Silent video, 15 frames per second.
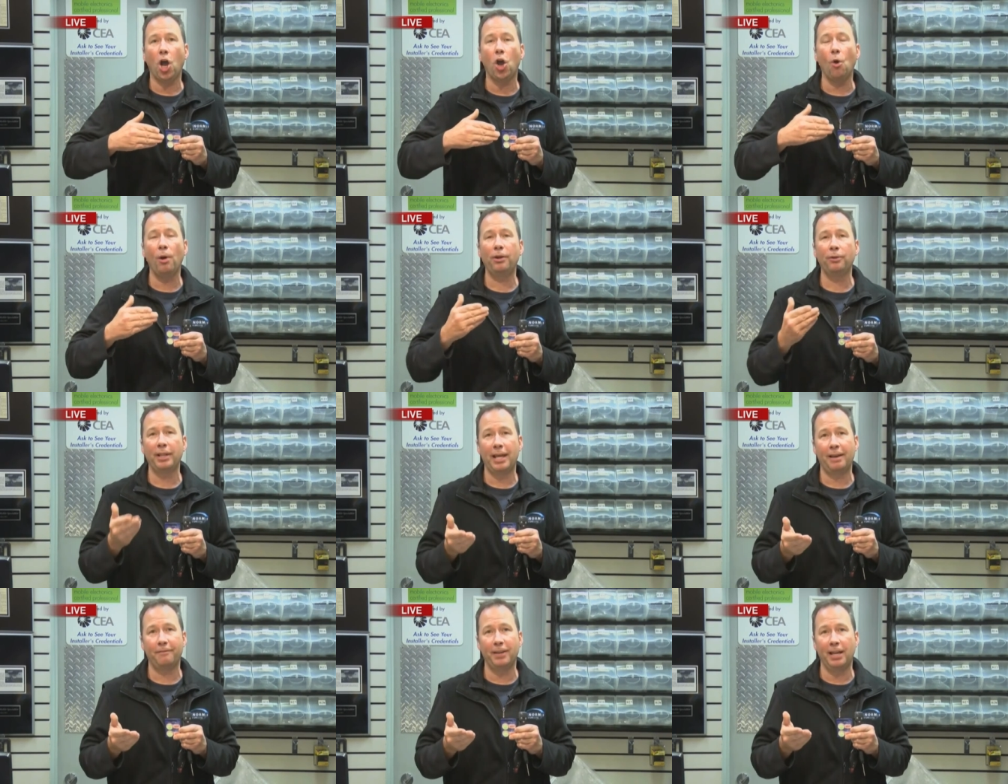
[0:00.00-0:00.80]
go into
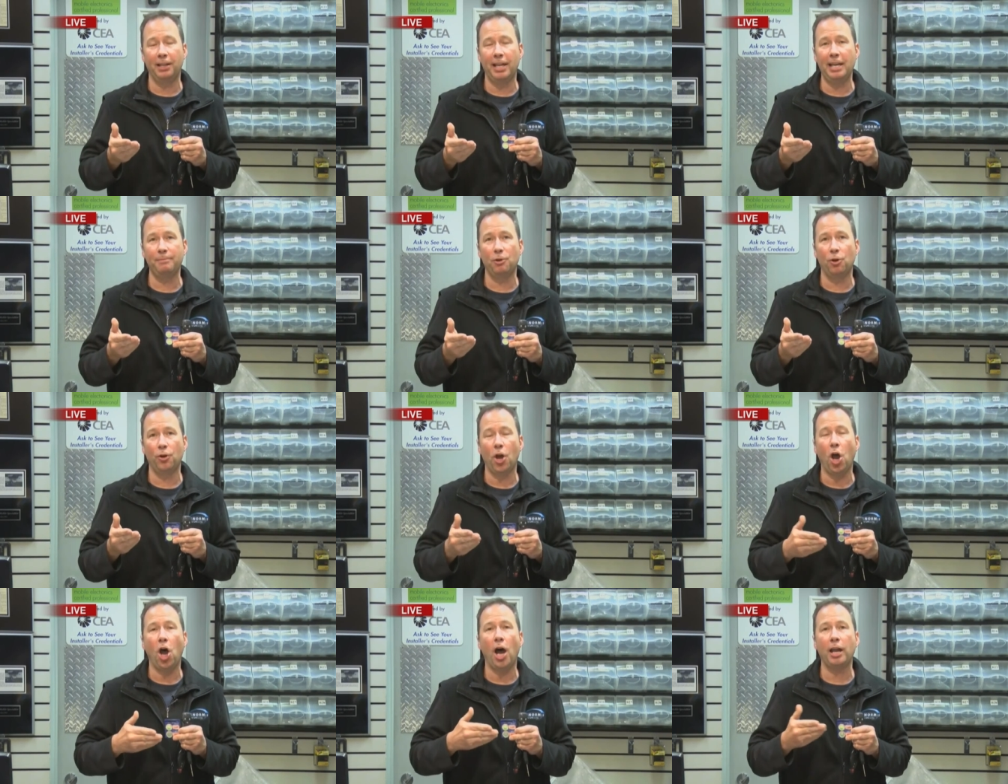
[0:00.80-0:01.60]
that valet
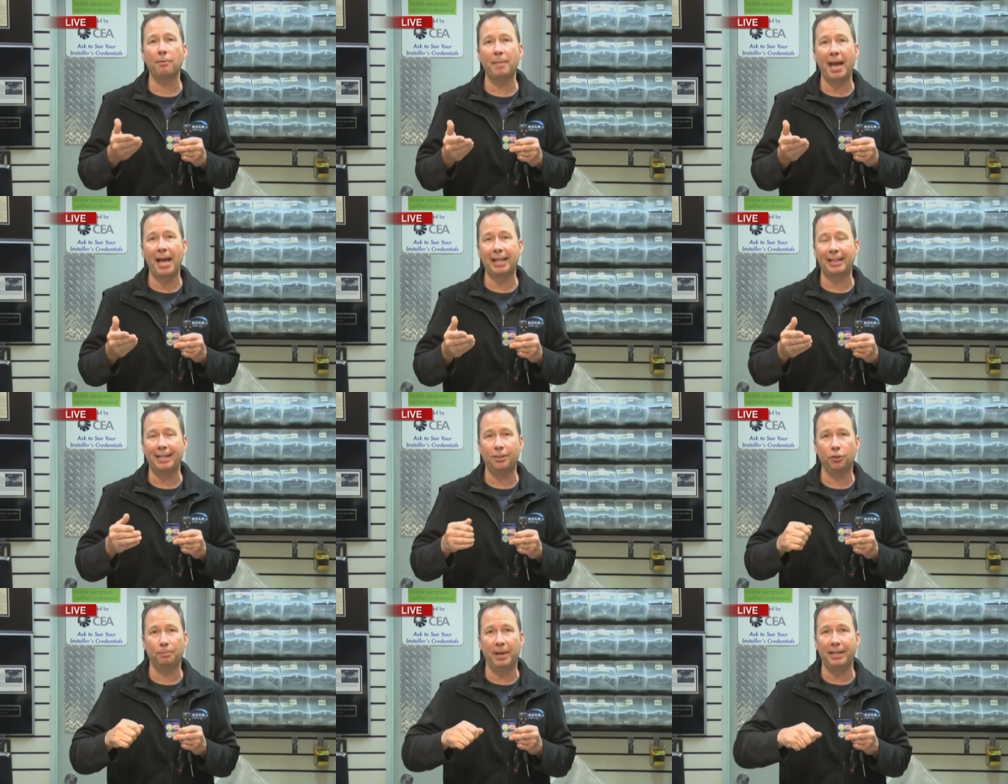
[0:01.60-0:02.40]
mode
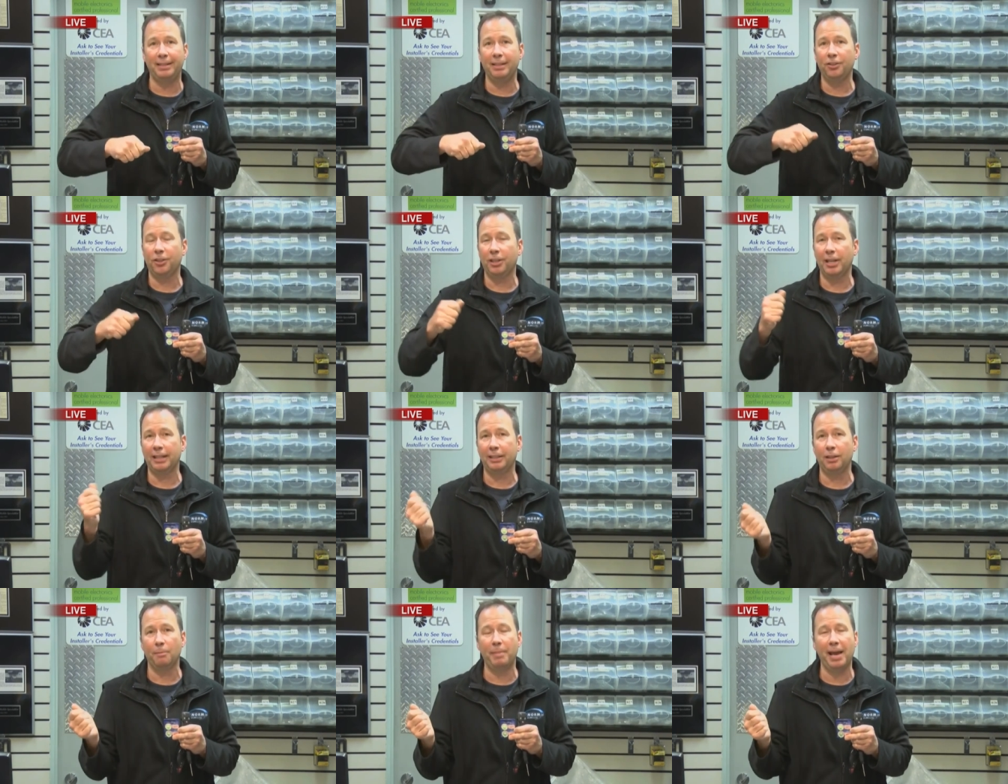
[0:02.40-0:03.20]
automatically just by
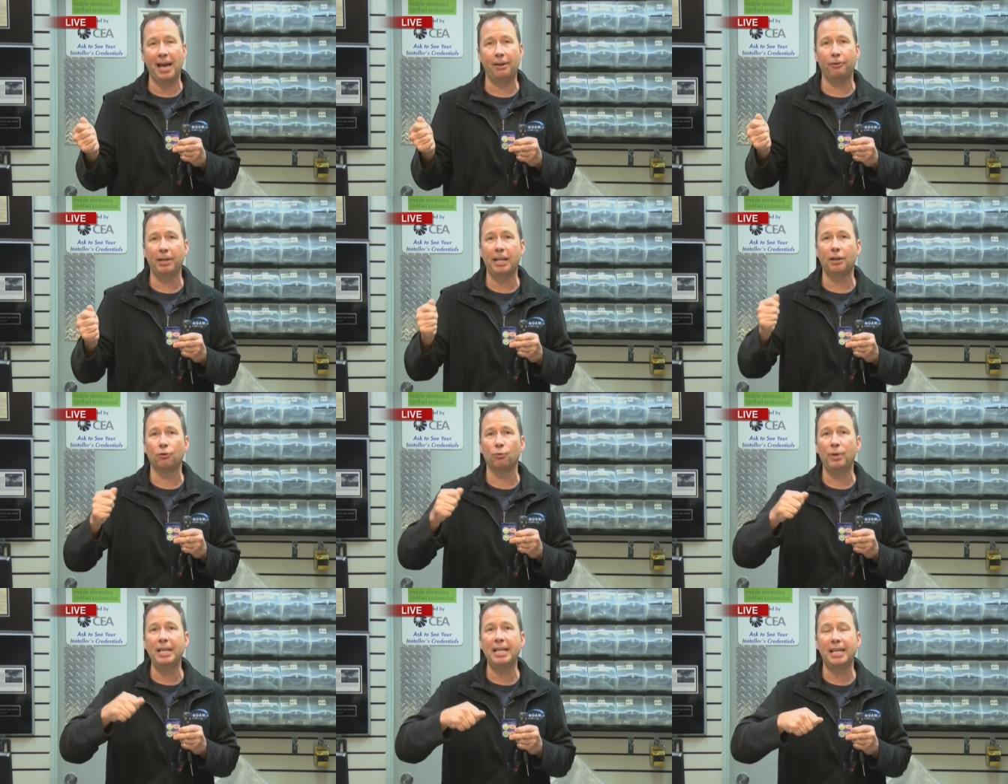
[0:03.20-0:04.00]
disconnecting the battery
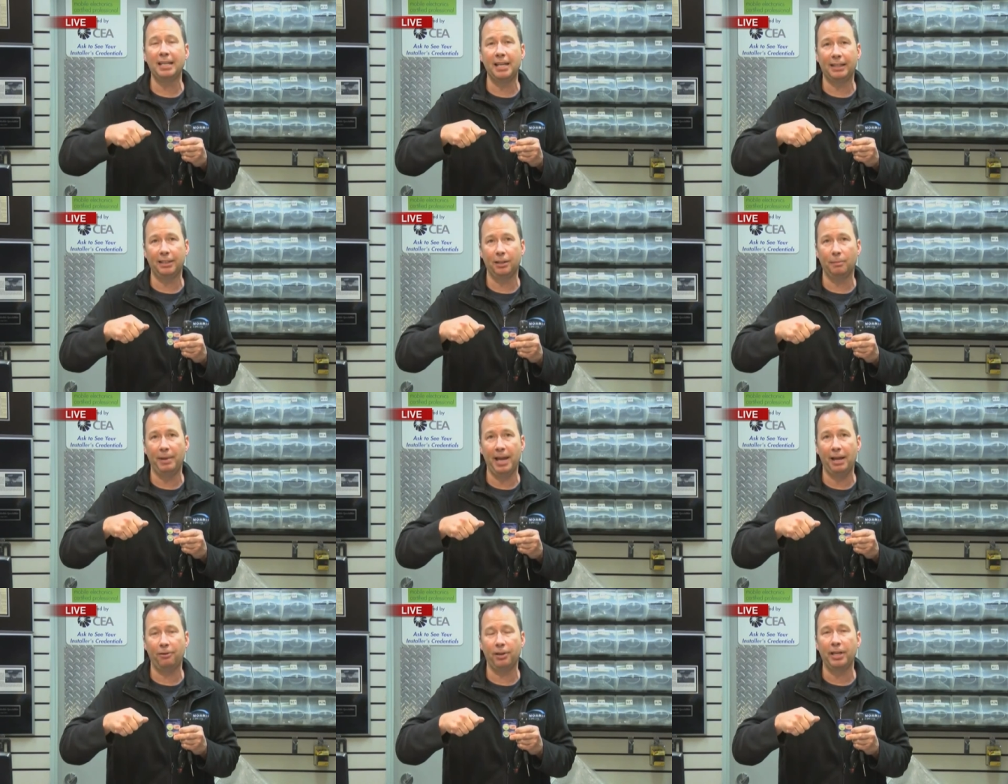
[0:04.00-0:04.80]
and reconnecting the
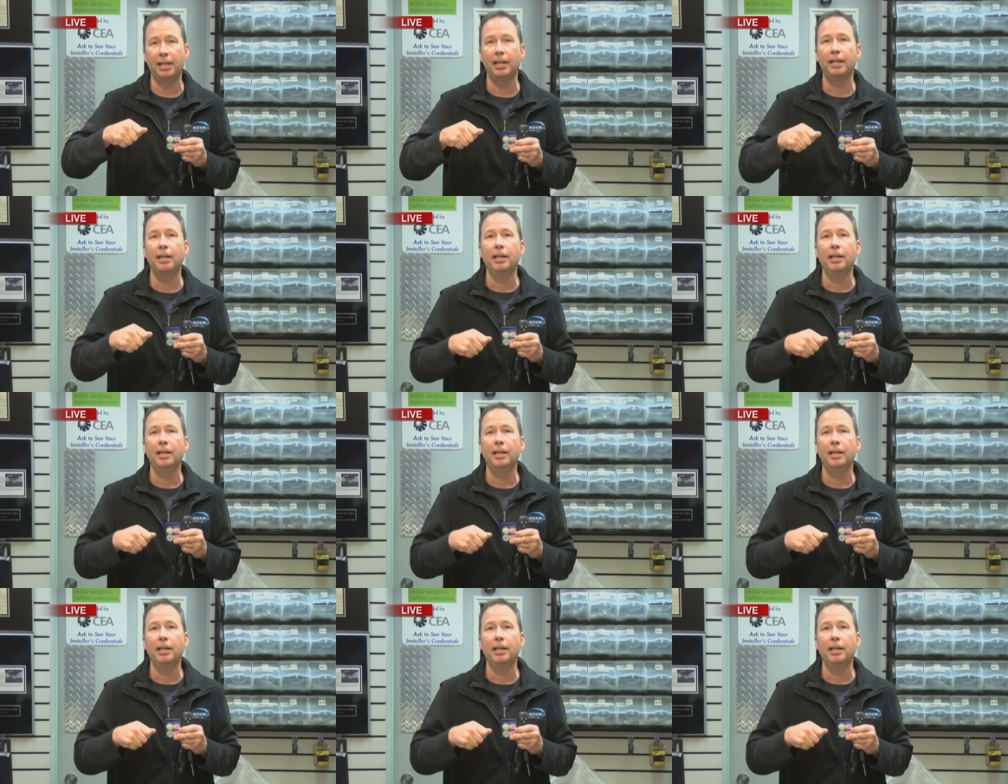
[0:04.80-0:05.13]
battery.